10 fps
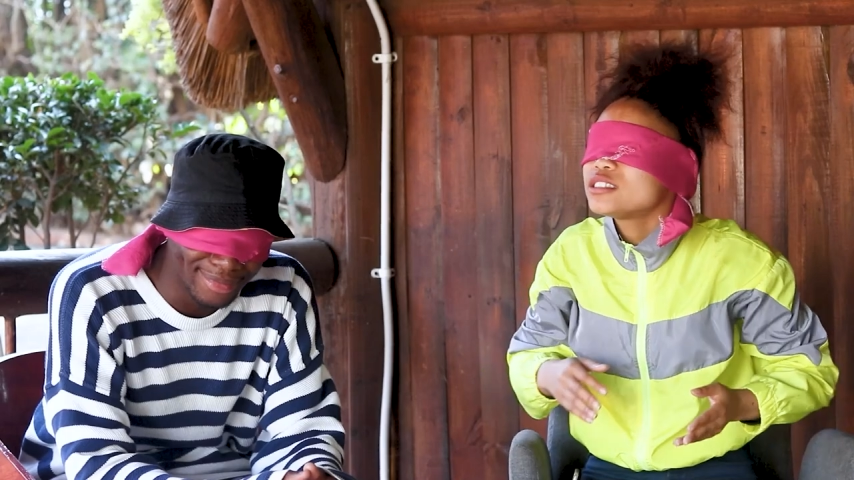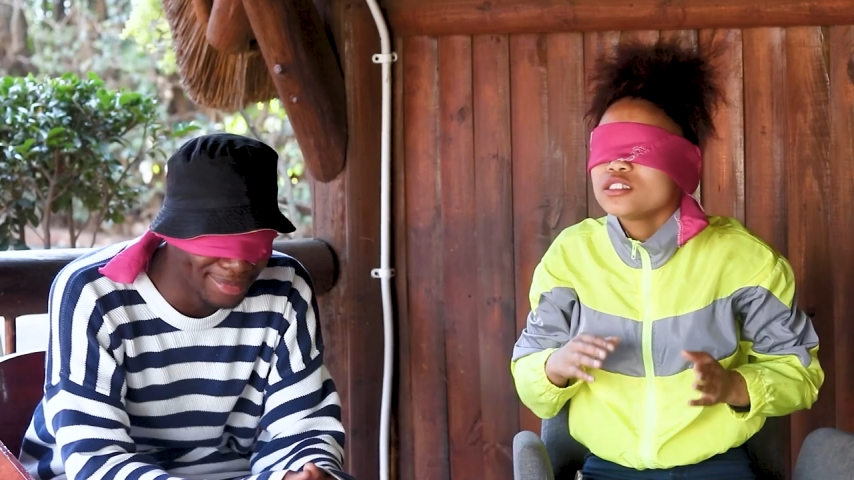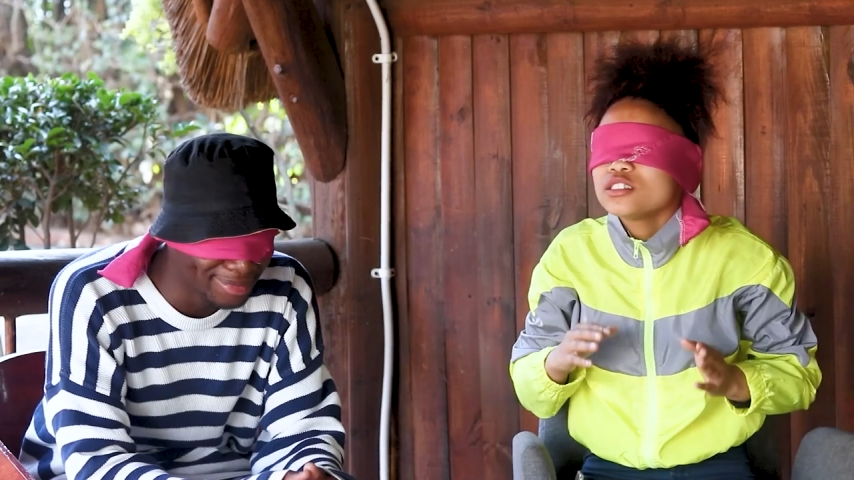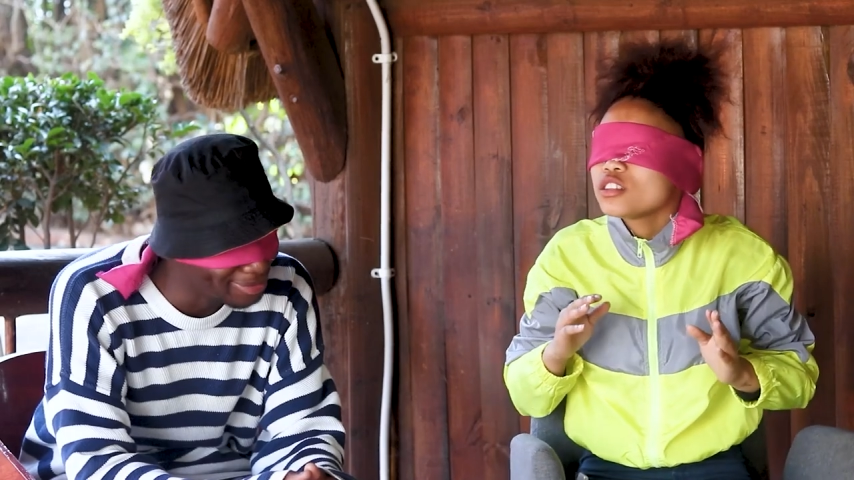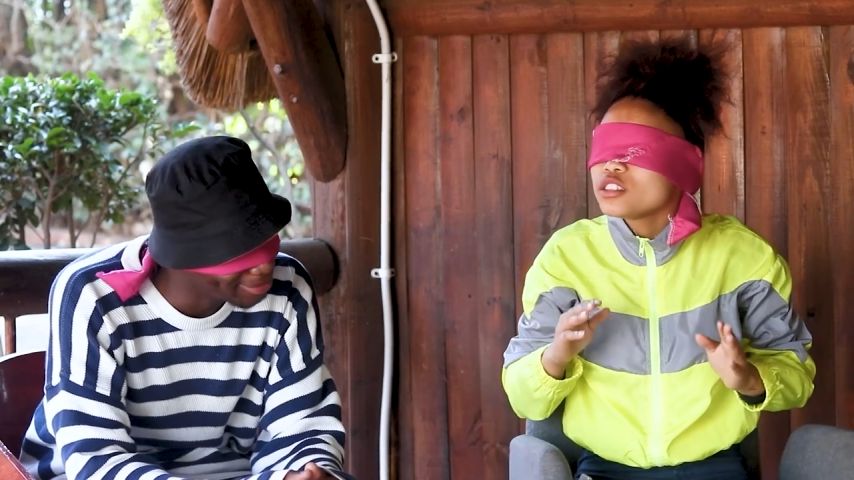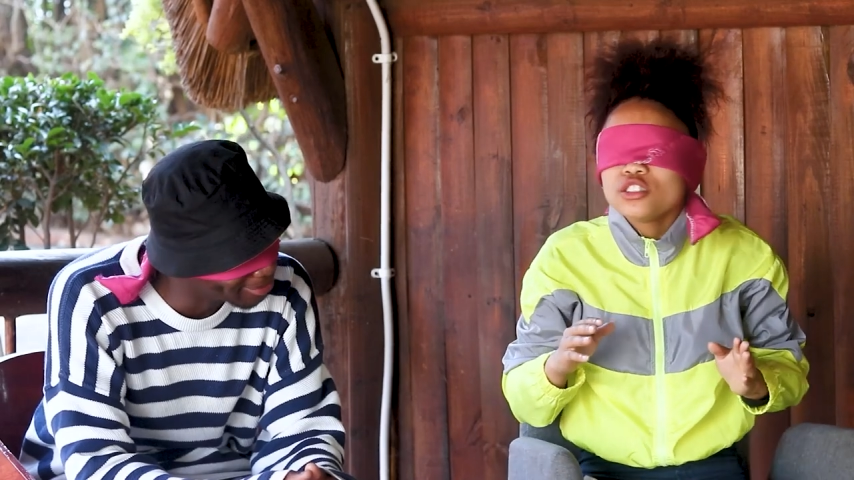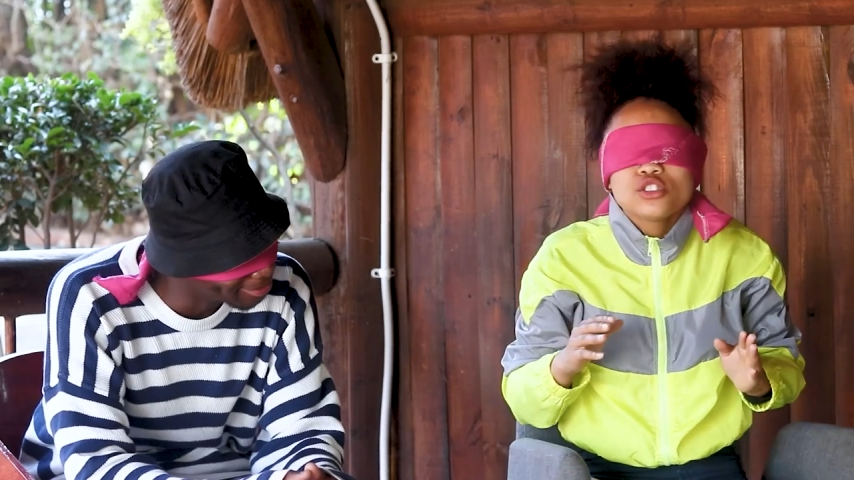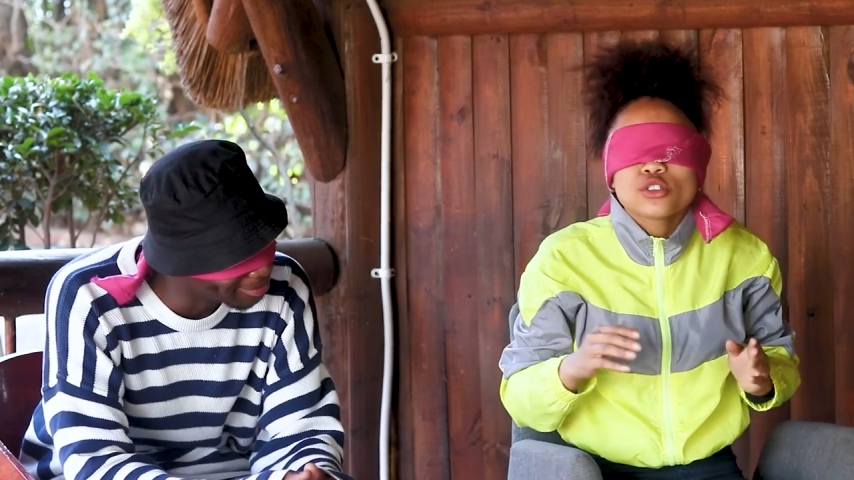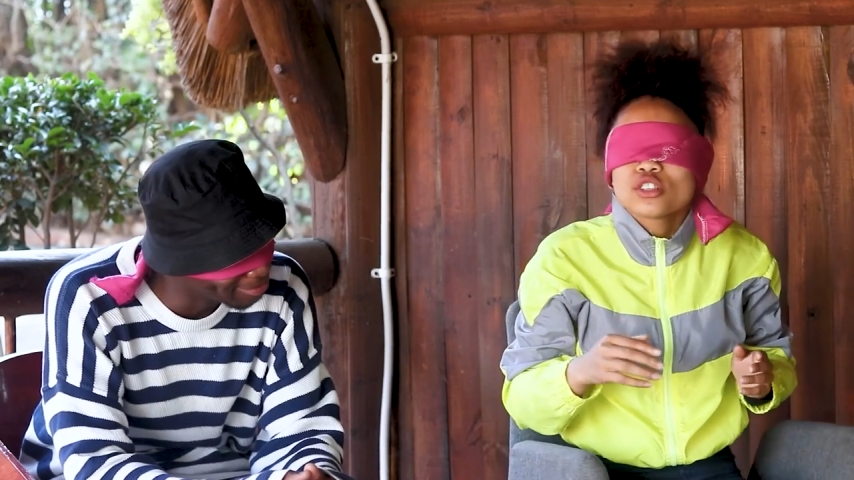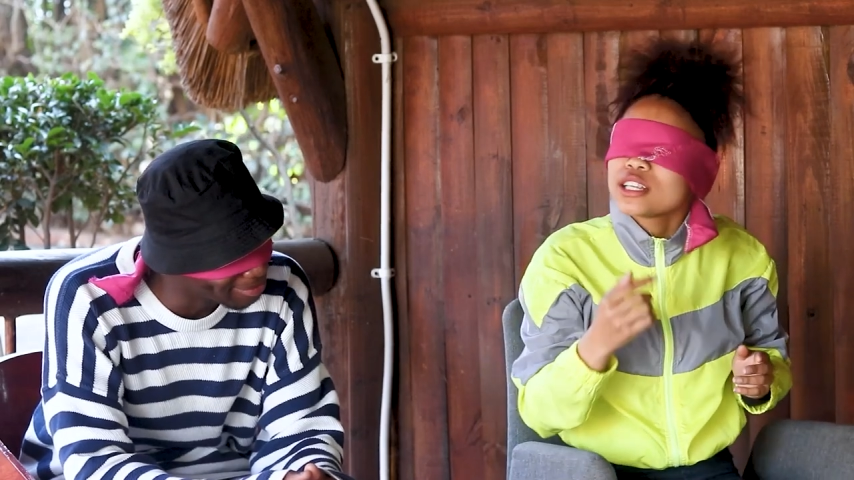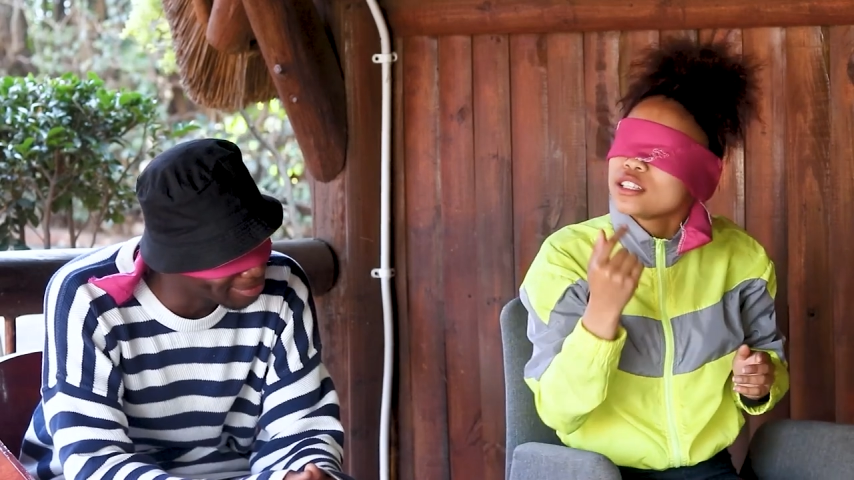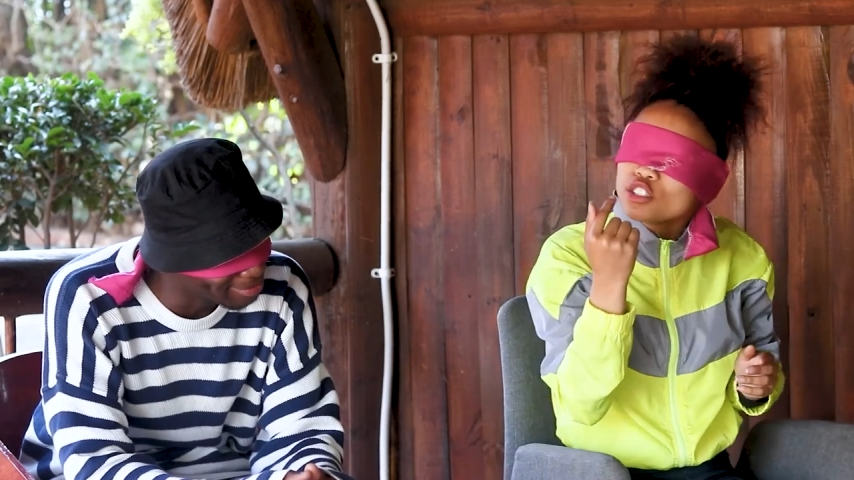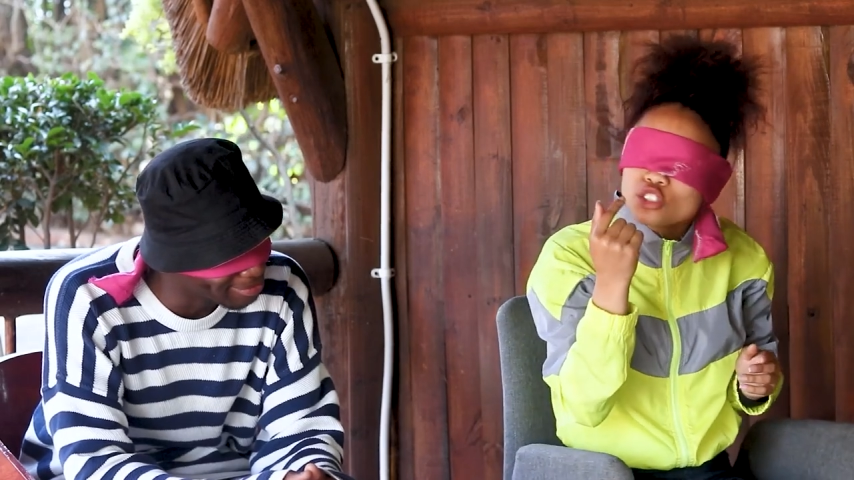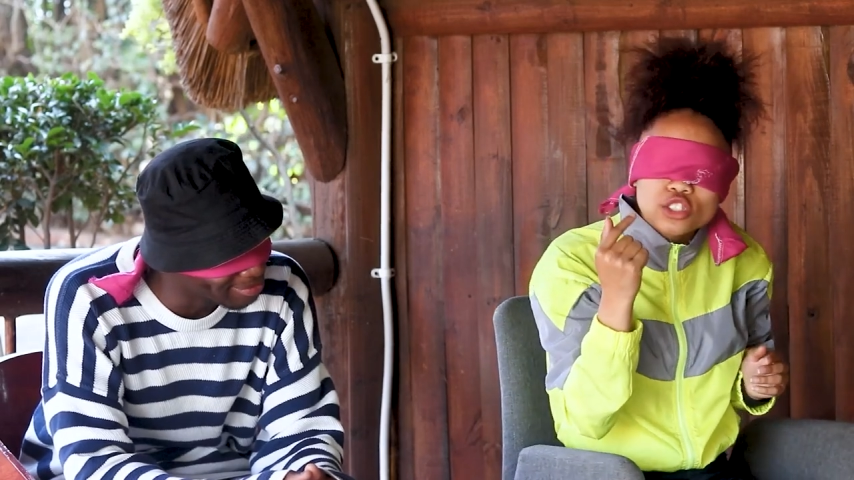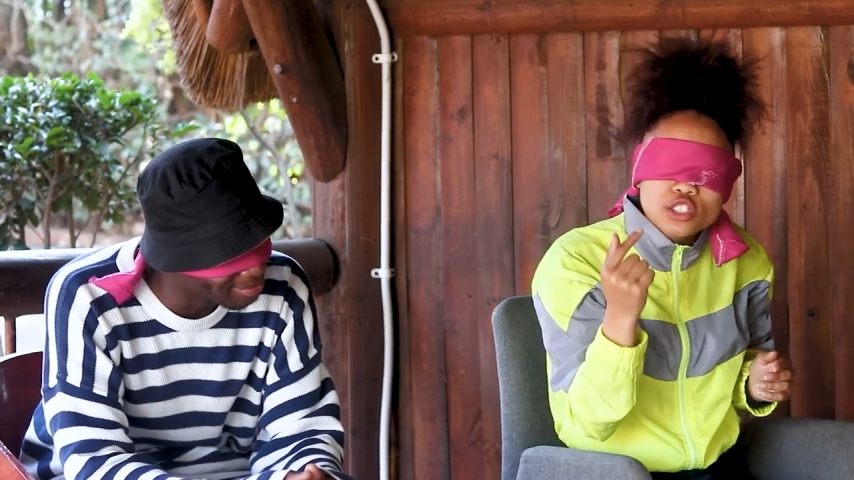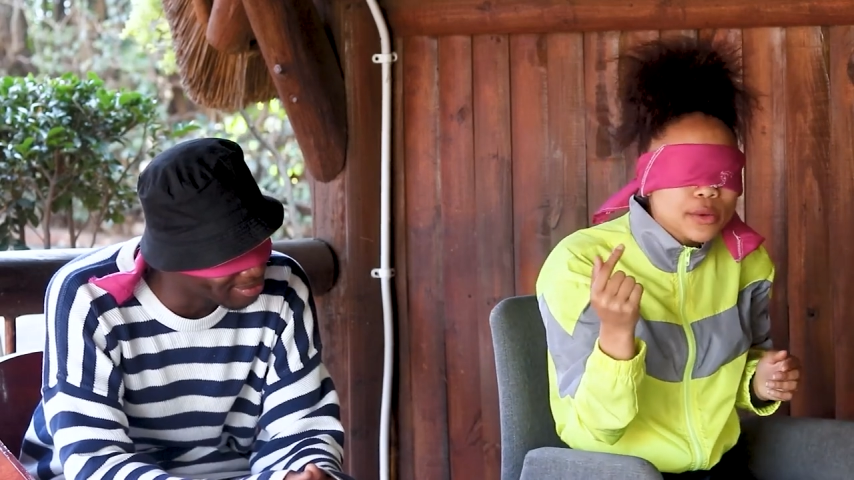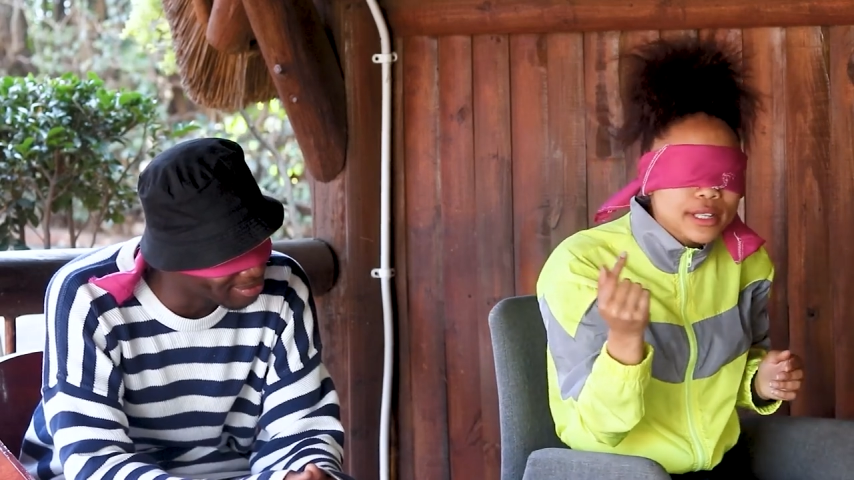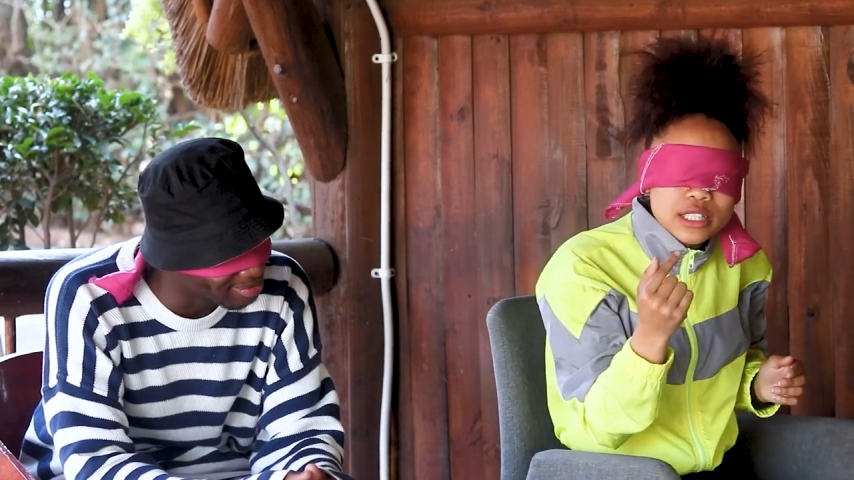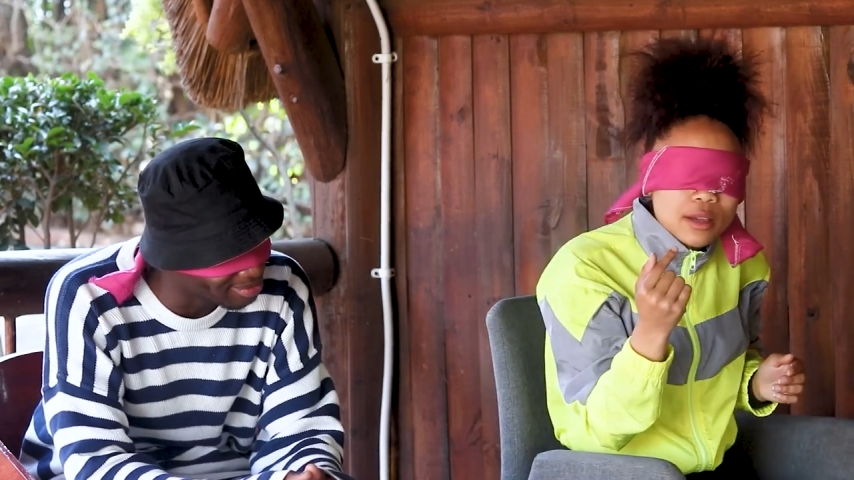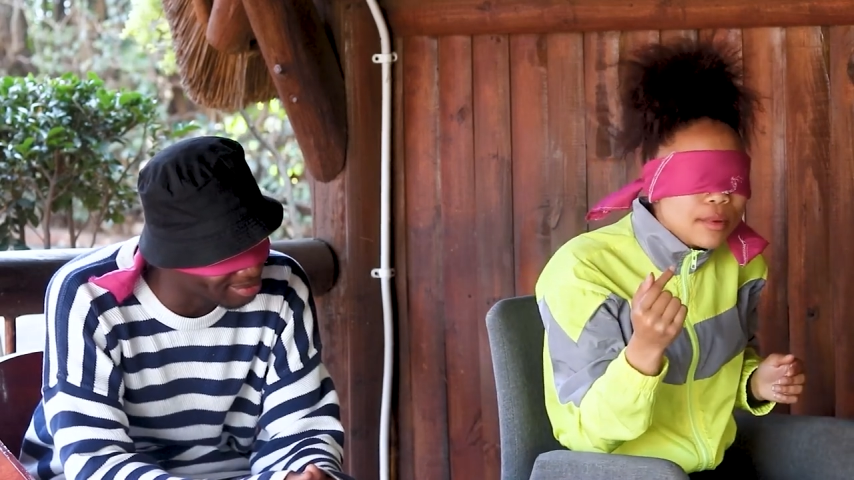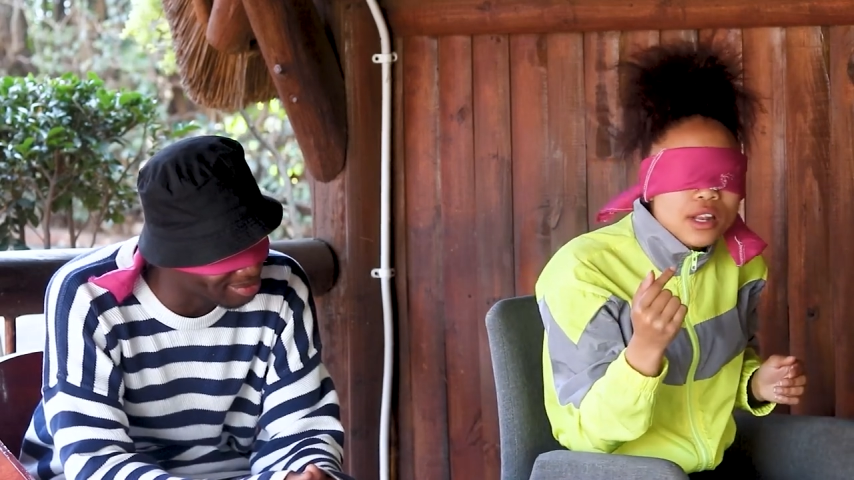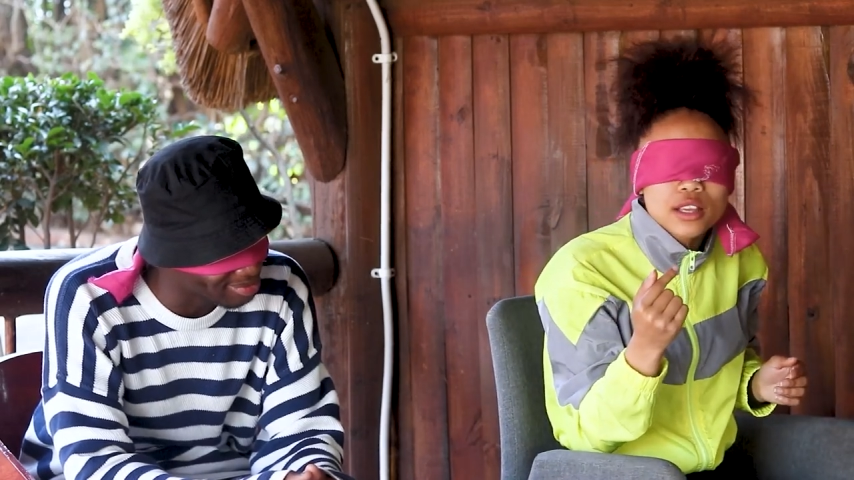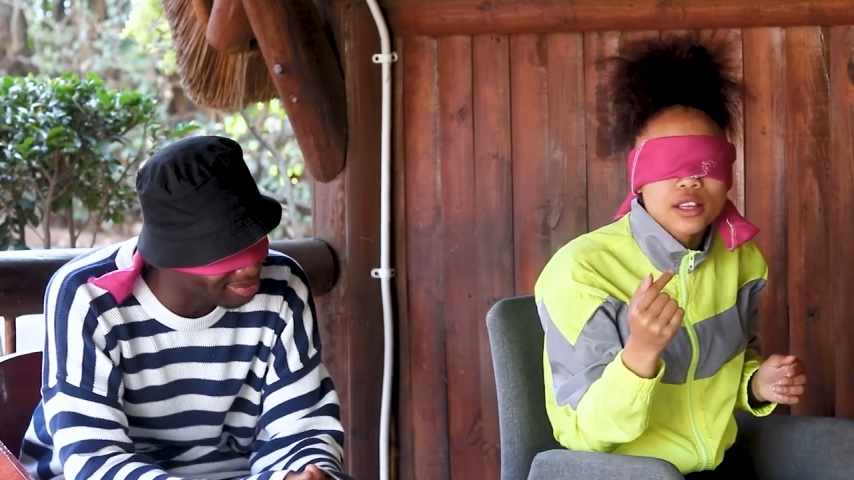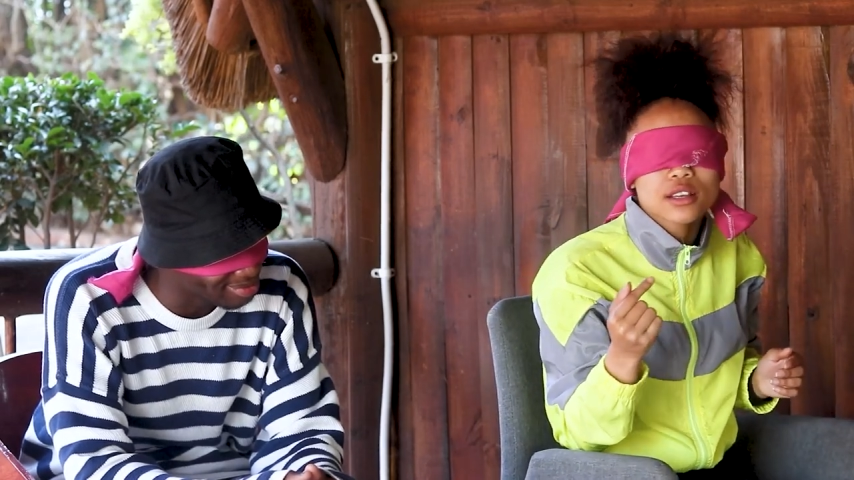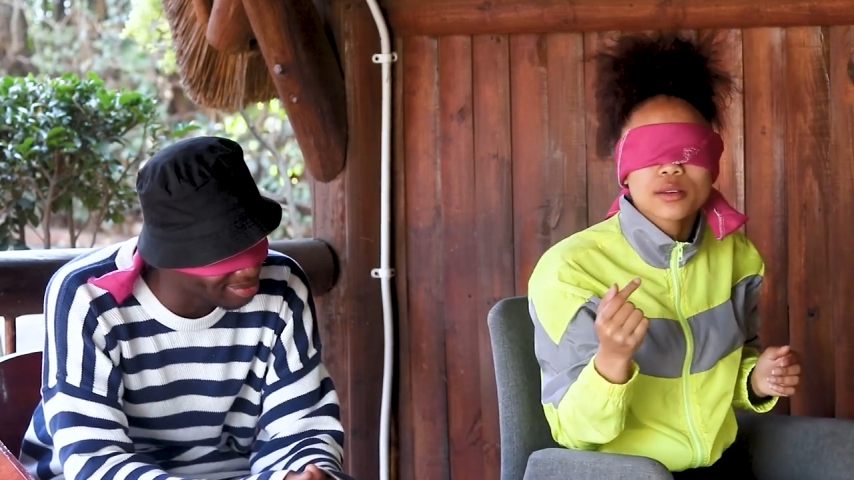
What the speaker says: still not kiss you because I need to see what's happening.